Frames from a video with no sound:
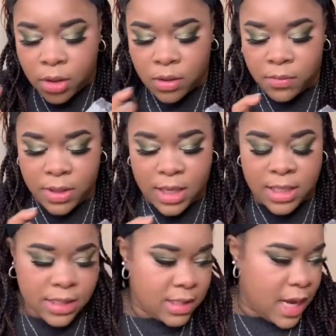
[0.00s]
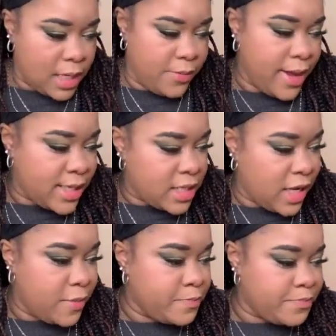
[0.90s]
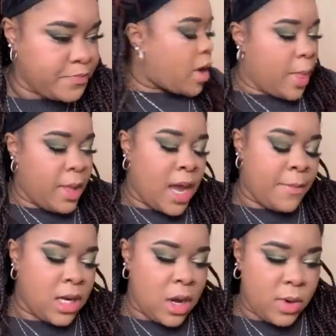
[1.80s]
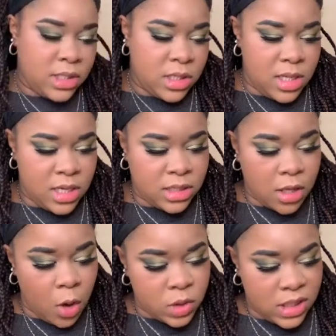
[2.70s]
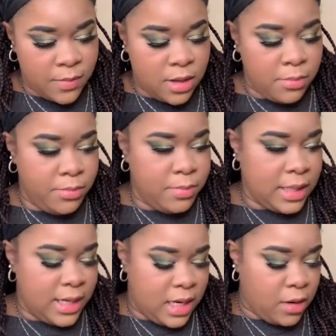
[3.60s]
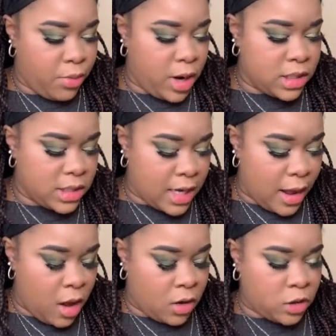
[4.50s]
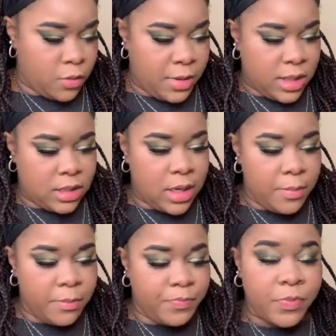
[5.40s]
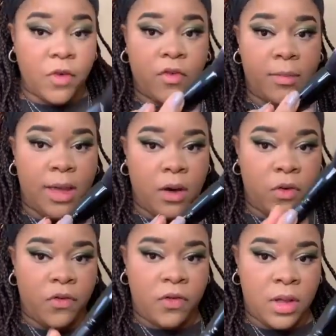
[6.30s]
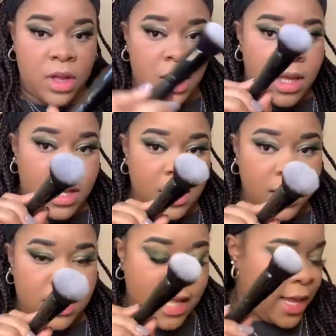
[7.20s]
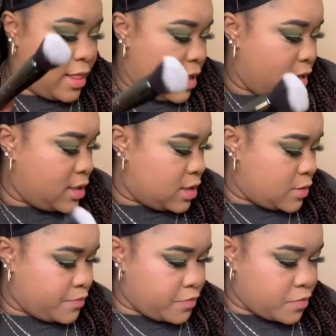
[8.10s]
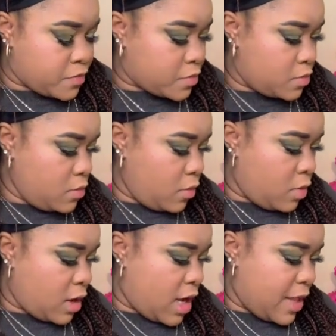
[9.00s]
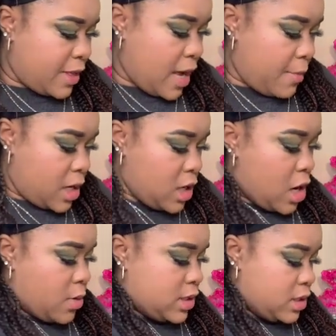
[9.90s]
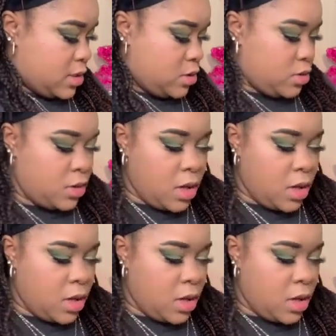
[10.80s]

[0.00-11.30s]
because it's kind of messy. I think I'm going to go into this ultimate blending brush that I also picked up from e.l.f. It looks like this. And I think I'm going to go into